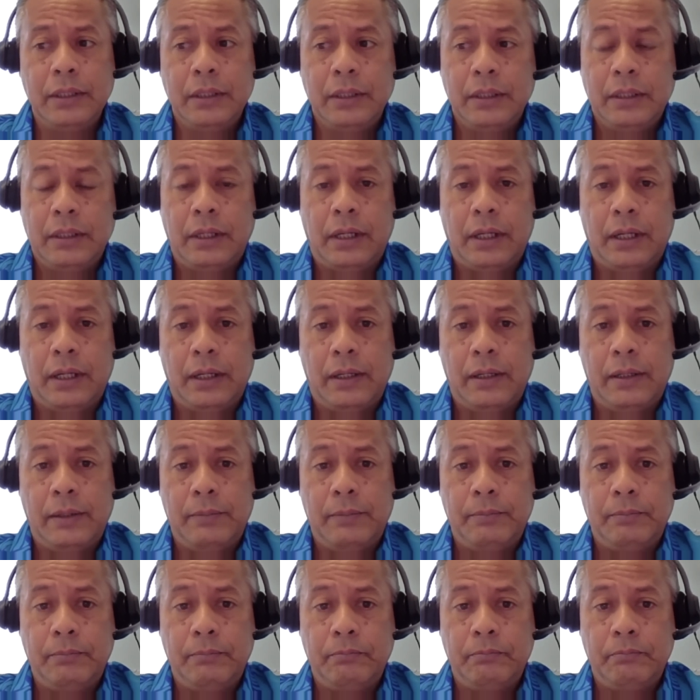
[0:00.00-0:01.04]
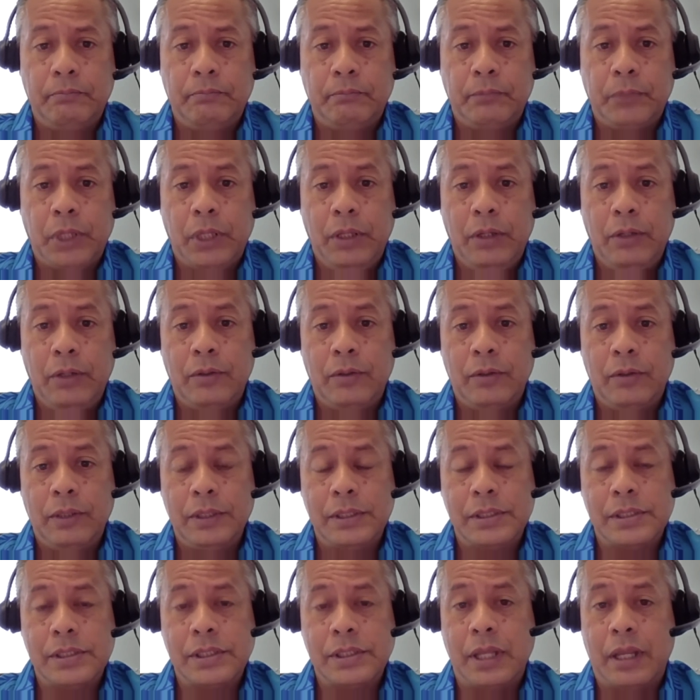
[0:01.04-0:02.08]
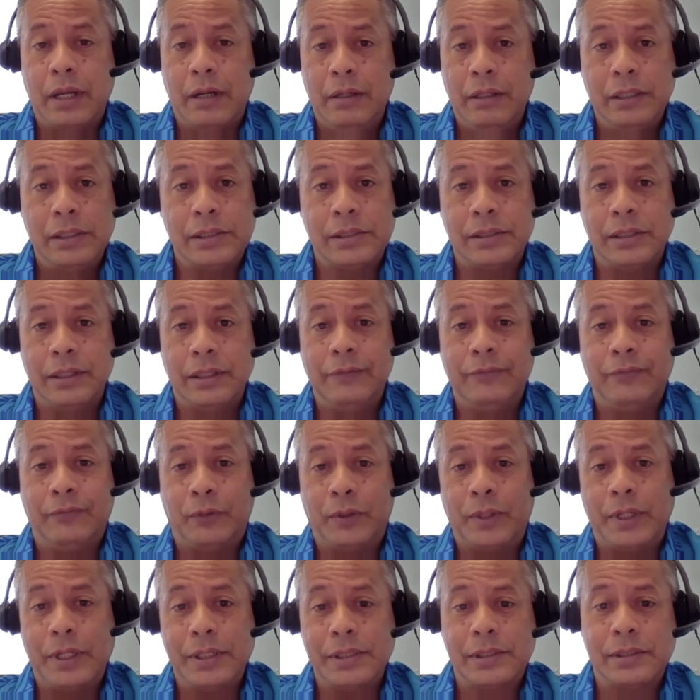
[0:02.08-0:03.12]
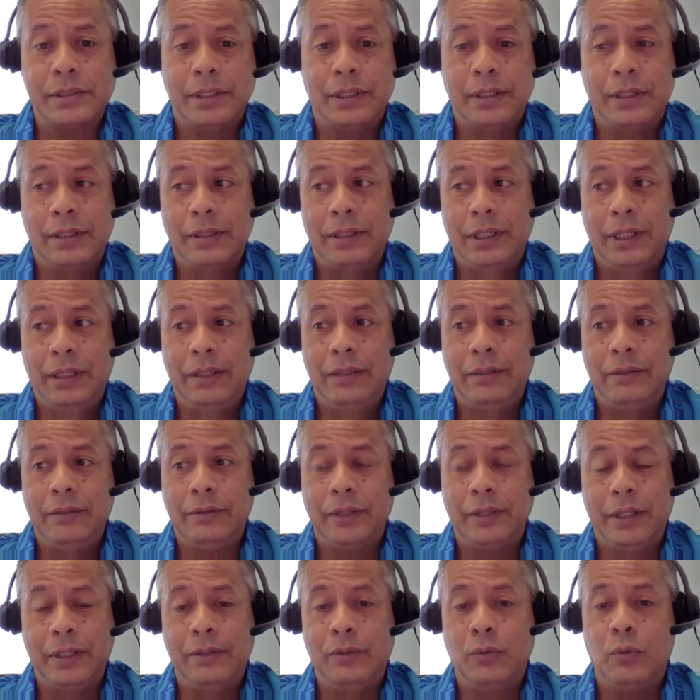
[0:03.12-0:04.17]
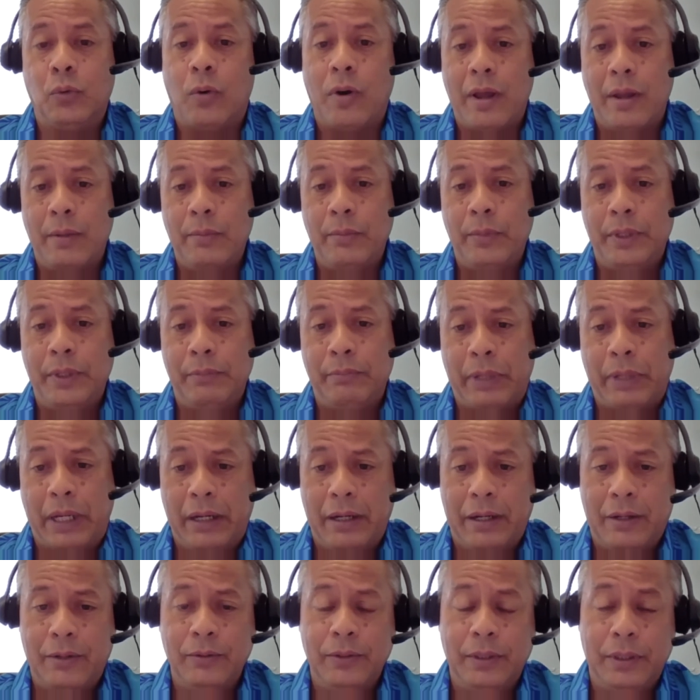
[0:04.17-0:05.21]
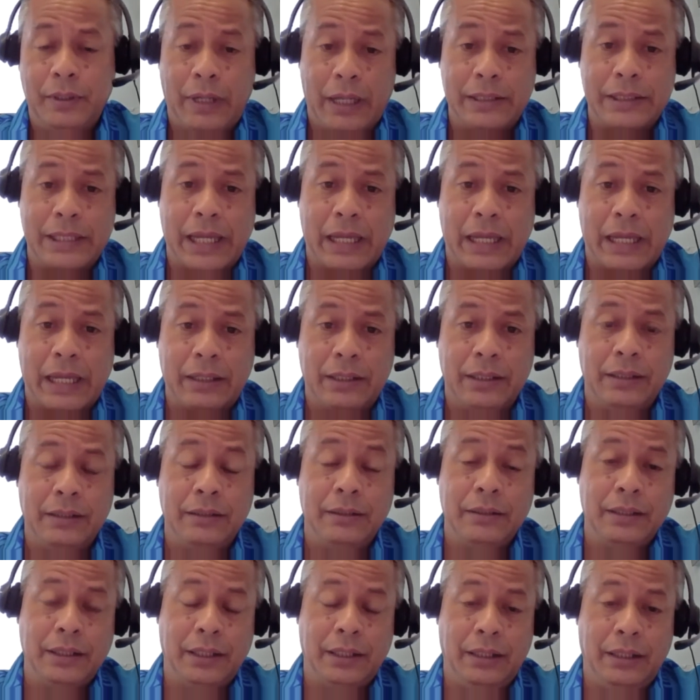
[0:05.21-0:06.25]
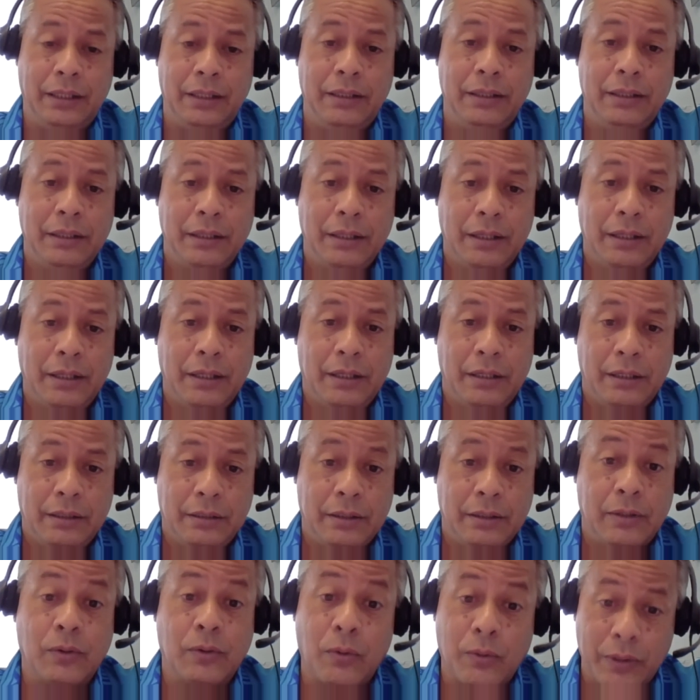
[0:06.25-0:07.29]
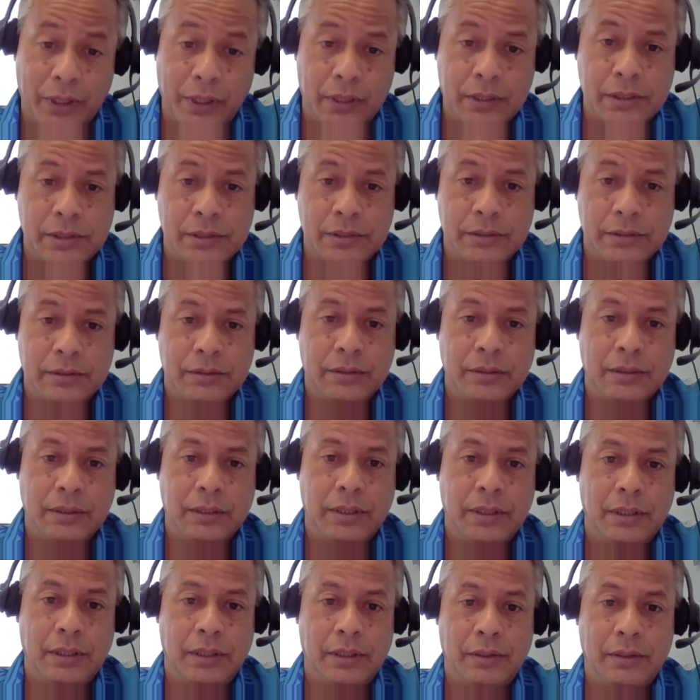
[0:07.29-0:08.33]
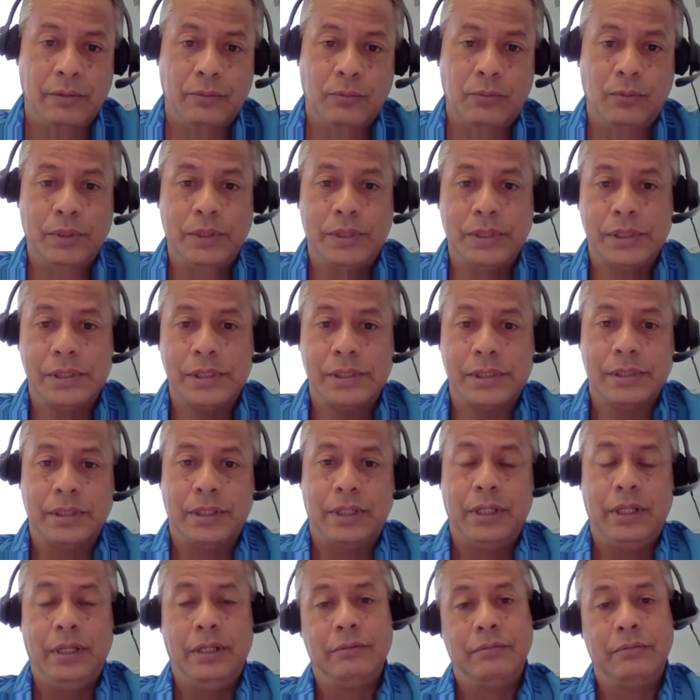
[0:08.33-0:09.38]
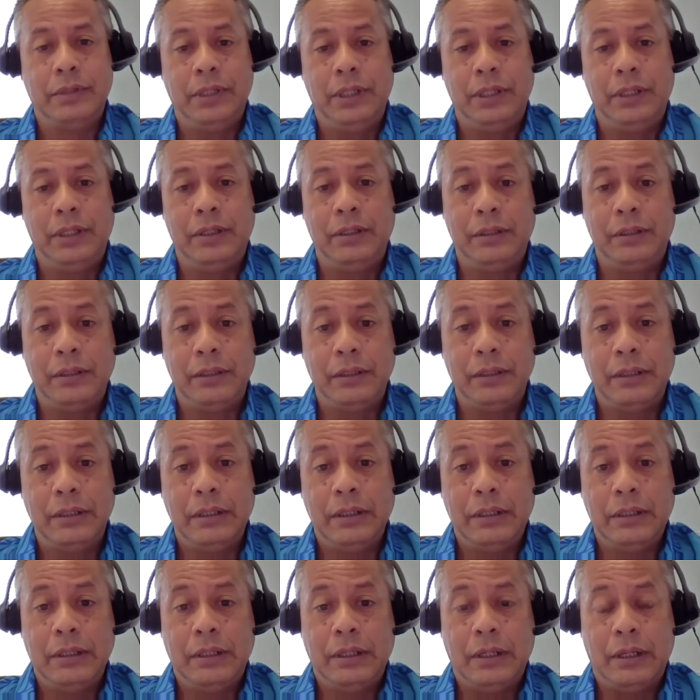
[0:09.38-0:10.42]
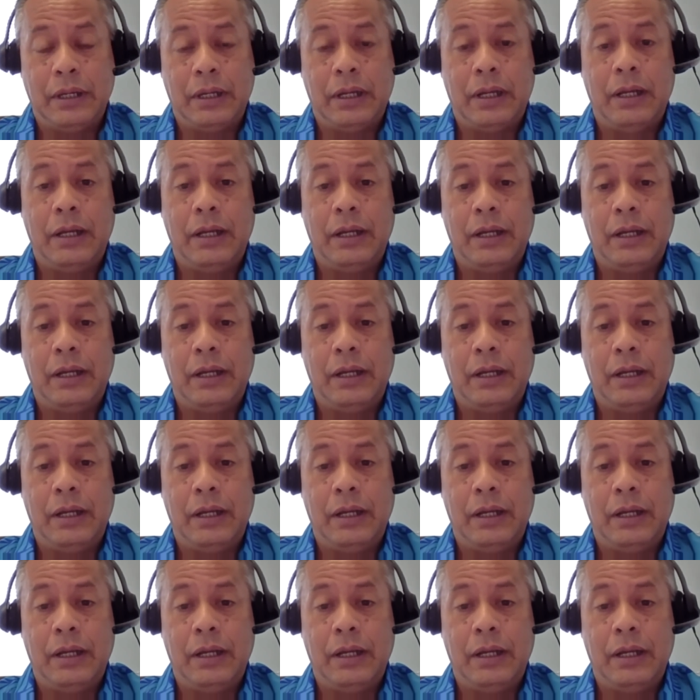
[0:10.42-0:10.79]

um, you know the scariest thing for us uh, in in Guam and Palau they're attacking the the coconuts, uh, which is a real uh,